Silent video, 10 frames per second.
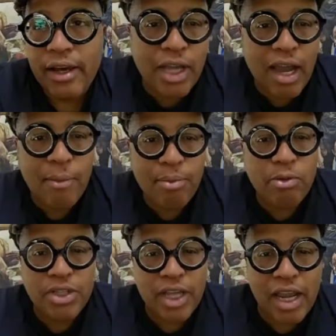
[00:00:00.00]
I
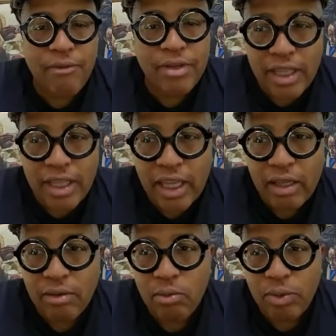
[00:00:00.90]
approach
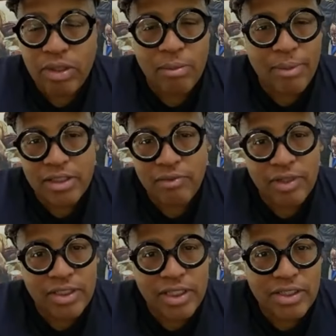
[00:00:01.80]
everything with the best of
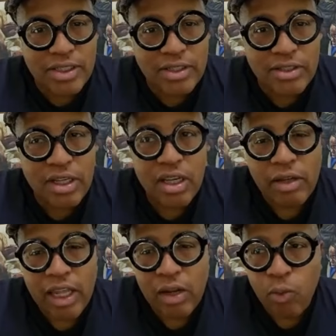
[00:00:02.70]
intentions
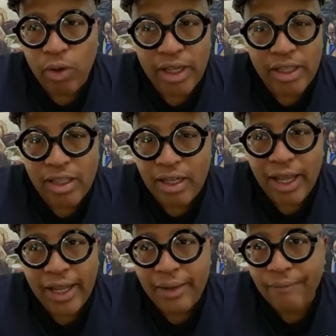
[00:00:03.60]
and a work ethic.
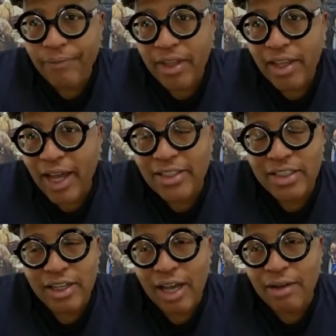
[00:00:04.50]
Like I
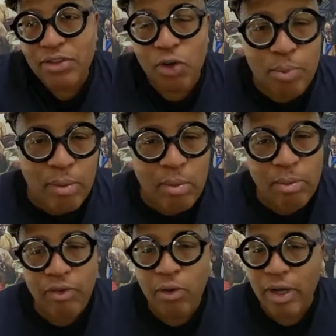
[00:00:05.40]
tell, I've told people
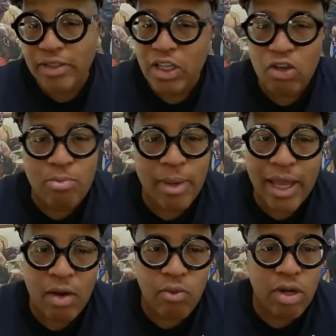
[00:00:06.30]
before, I say, you may
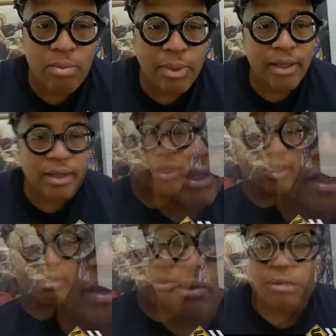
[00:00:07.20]
outrun me,
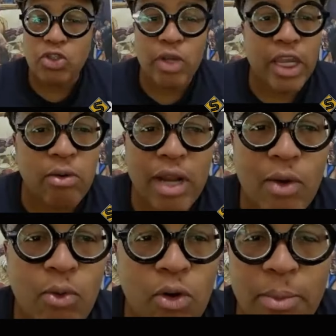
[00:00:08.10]
but you ain't gonna
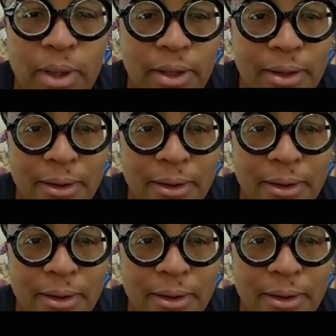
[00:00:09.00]
outwork me.